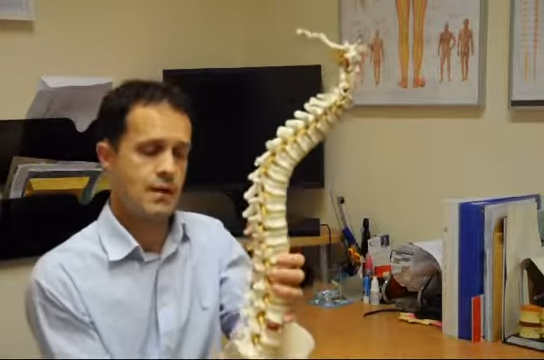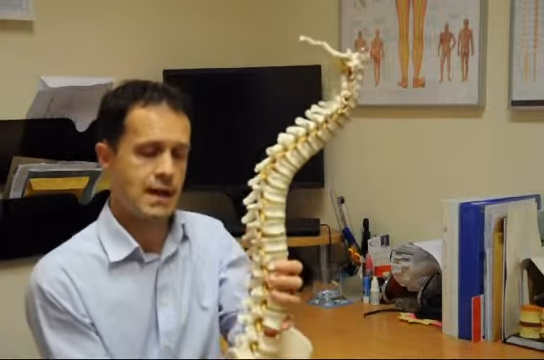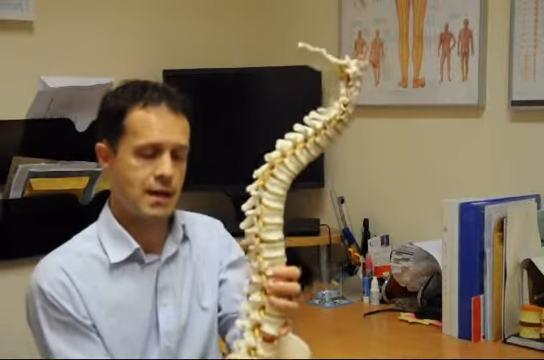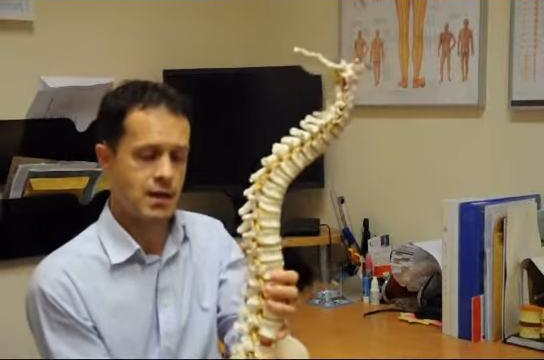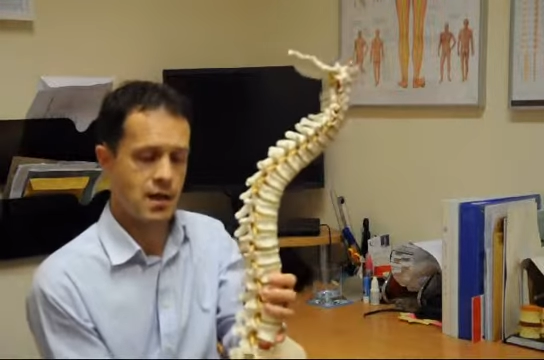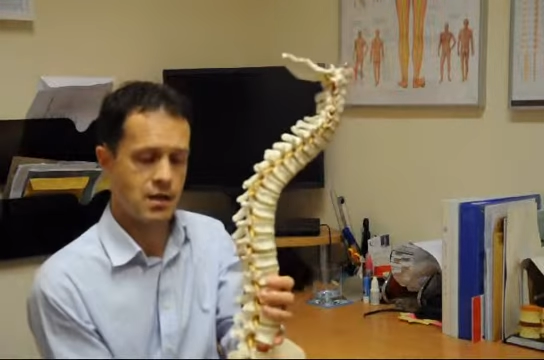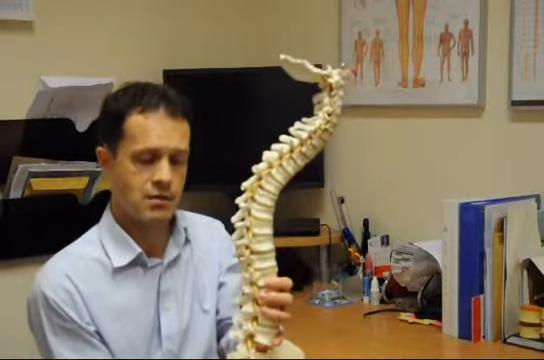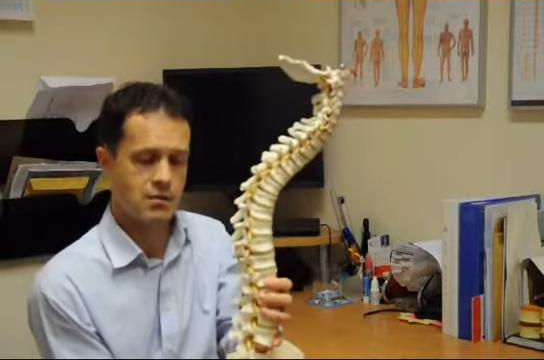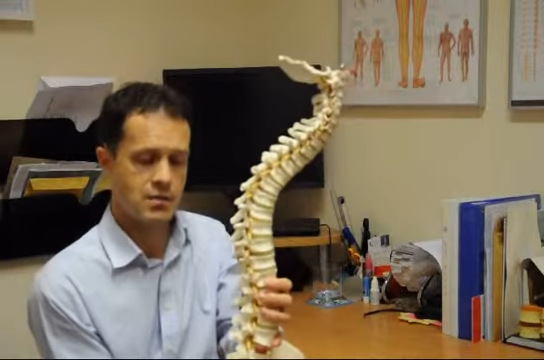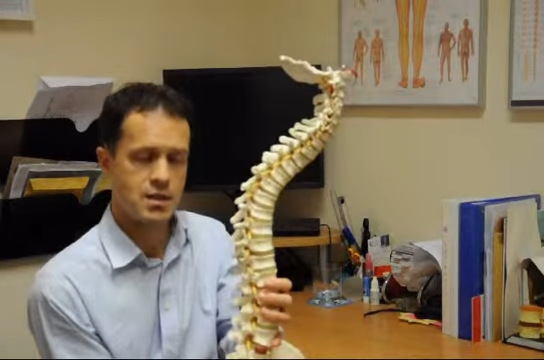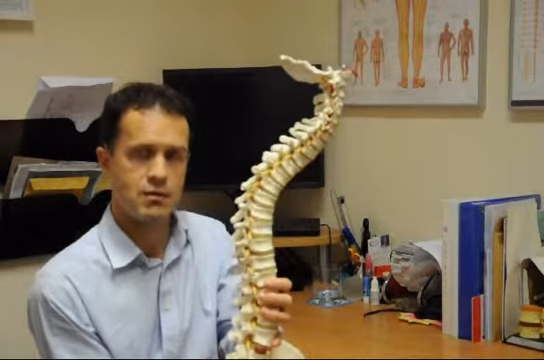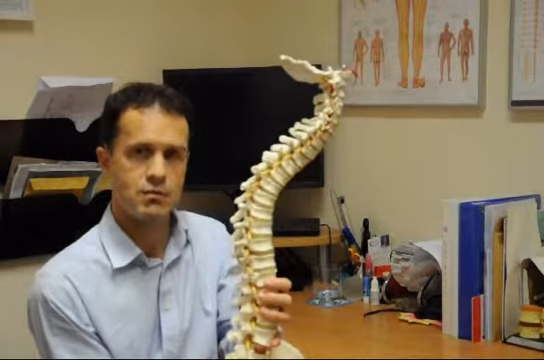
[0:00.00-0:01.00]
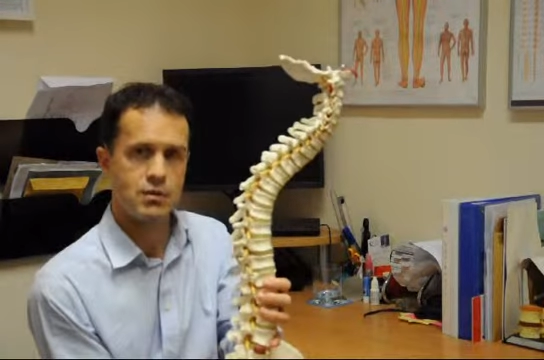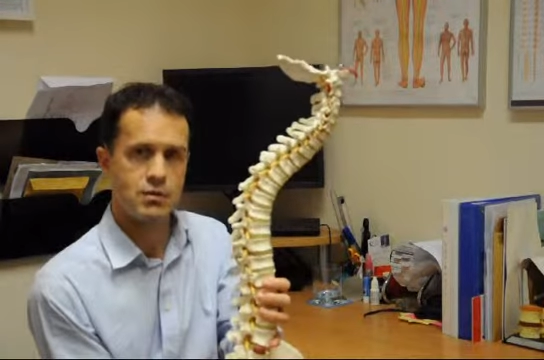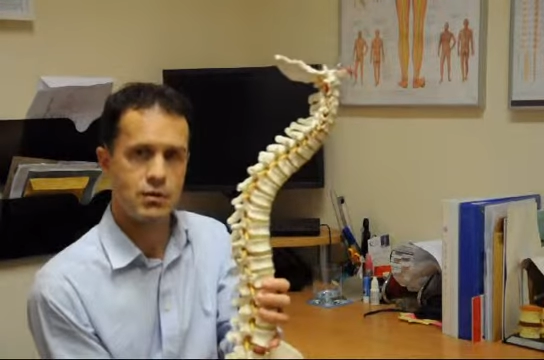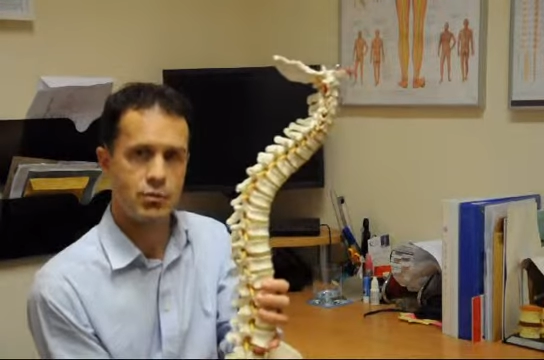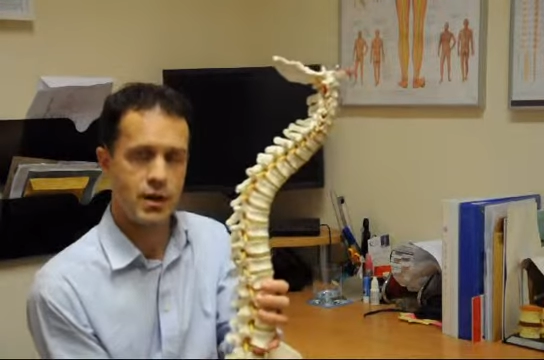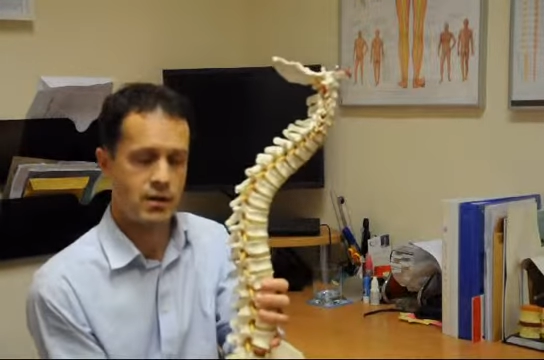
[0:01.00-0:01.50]
that can tilt
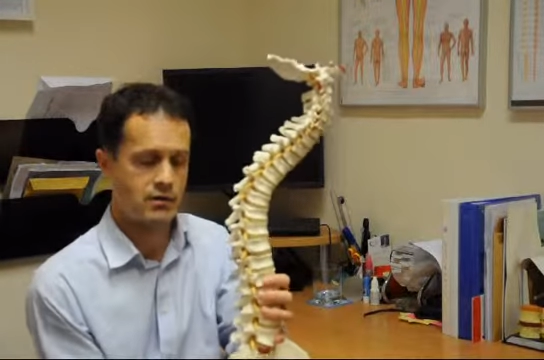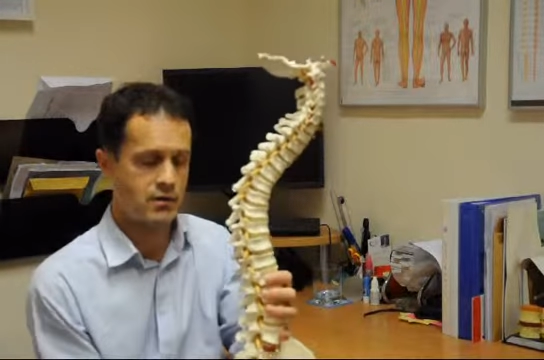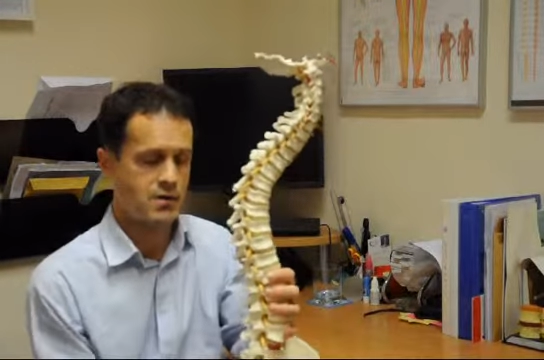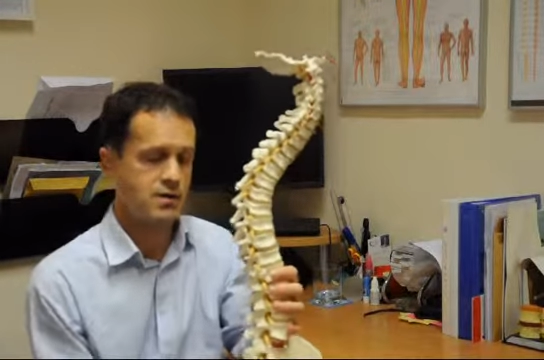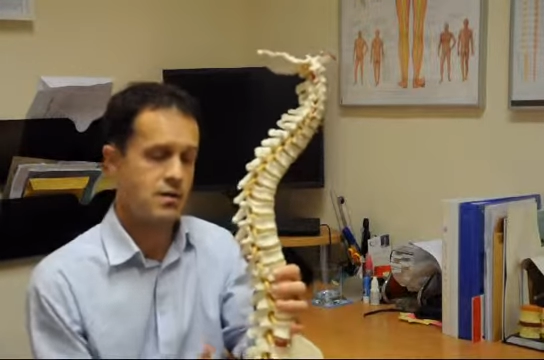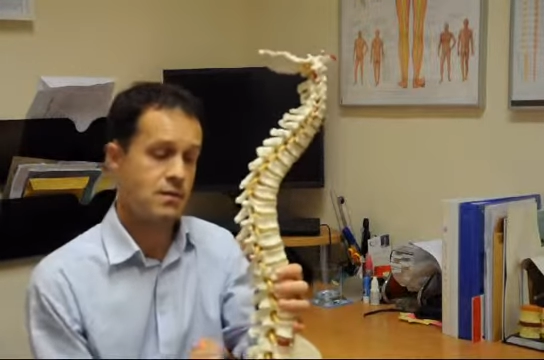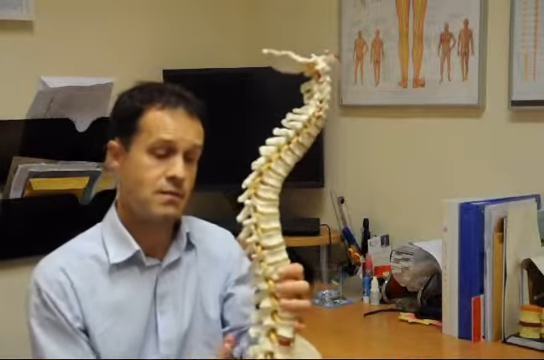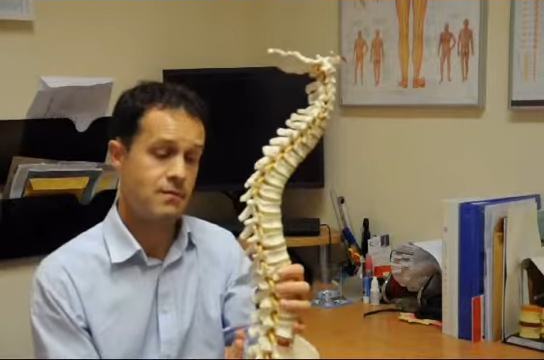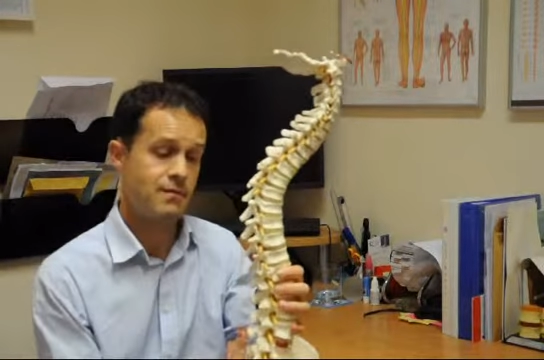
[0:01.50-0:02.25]
your pelvis,